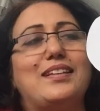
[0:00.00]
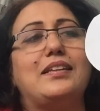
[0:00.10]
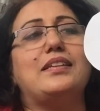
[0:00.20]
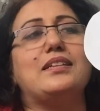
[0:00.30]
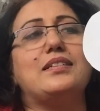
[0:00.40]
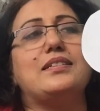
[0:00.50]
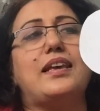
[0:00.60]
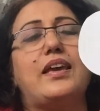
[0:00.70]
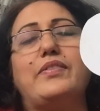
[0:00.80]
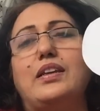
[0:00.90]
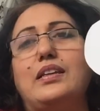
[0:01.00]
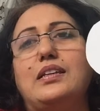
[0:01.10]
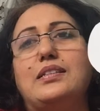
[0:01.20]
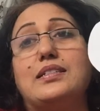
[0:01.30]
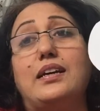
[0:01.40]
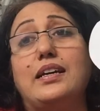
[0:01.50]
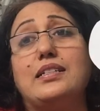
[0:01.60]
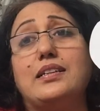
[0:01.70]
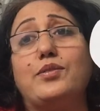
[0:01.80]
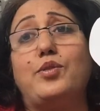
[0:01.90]
Does this have any sides
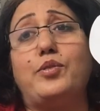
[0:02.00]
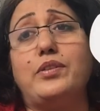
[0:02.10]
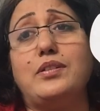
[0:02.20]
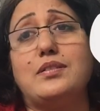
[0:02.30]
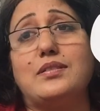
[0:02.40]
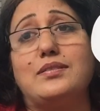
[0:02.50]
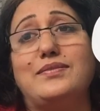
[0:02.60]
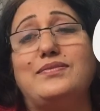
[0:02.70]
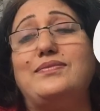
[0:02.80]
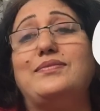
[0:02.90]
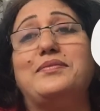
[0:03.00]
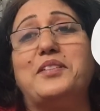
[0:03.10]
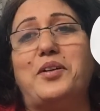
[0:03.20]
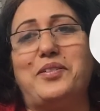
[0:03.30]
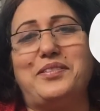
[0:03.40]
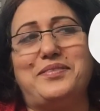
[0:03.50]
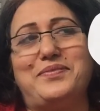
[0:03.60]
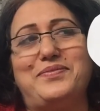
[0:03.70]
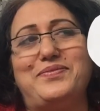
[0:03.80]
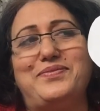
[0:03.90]
and corners? No,
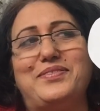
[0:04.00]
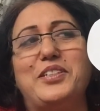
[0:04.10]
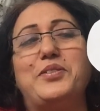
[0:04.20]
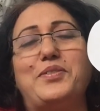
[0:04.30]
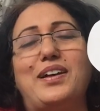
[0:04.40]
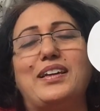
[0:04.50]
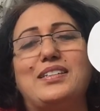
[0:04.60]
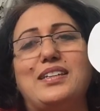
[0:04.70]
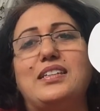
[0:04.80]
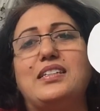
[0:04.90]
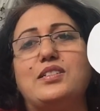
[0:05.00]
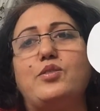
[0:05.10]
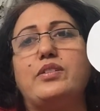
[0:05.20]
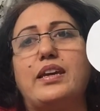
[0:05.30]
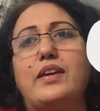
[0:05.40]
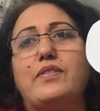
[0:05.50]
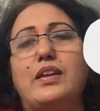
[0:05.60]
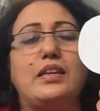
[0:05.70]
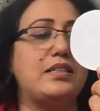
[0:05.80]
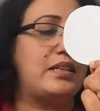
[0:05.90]
you're right. It does not have
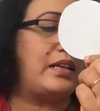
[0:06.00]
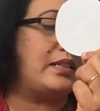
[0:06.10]
any sides